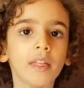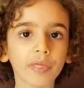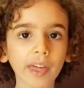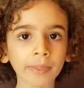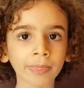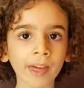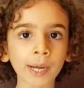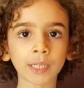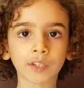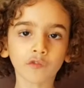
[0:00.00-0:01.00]
Then
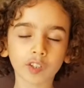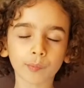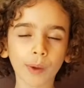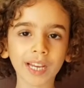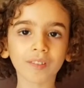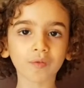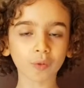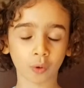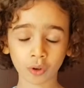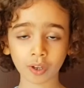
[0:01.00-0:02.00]
veins make
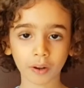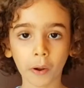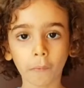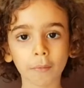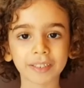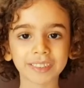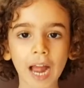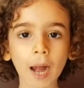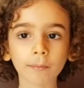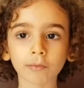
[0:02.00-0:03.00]
food which
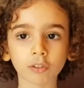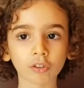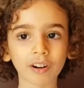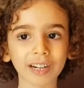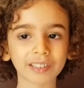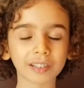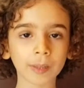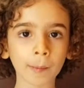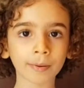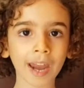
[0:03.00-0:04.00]
helps nourish
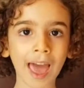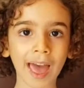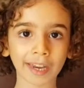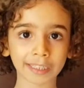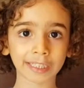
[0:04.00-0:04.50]
the plant.